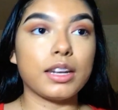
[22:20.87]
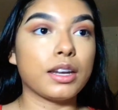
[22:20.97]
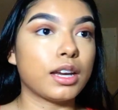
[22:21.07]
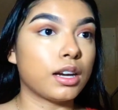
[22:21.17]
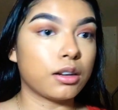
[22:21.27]

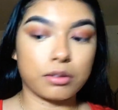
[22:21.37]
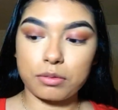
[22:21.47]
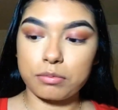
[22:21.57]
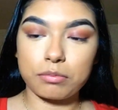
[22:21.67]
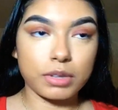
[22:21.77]
now
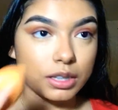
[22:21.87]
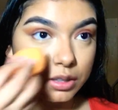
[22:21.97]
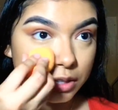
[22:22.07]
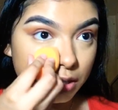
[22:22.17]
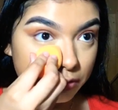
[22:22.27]
make
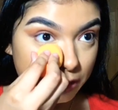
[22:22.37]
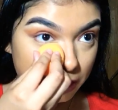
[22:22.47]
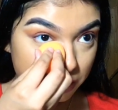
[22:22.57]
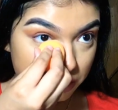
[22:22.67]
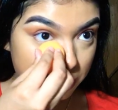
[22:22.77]
sure
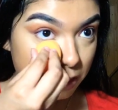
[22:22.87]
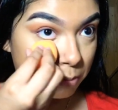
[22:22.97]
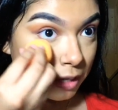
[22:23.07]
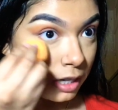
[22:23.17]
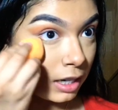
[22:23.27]
everything
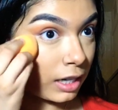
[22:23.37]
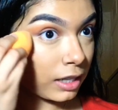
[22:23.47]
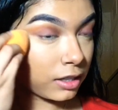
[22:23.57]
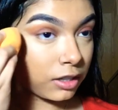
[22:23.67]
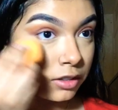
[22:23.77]
underneath my eye
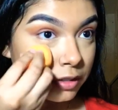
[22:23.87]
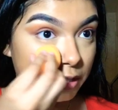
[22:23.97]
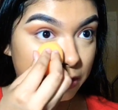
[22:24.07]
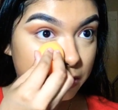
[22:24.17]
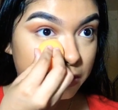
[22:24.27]
has
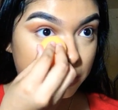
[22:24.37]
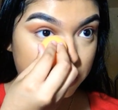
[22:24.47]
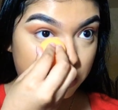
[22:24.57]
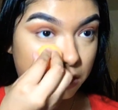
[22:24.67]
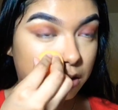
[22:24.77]
increased
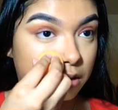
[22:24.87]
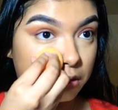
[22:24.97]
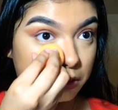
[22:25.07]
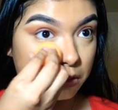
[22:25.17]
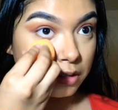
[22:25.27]
so I
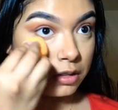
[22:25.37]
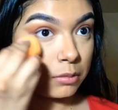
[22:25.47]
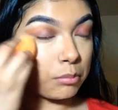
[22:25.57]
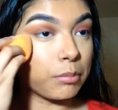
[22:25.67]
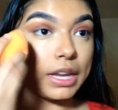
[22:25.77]
can
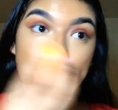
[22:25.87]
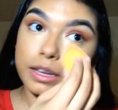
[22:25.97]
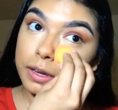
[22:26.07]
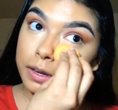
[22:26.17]
bake.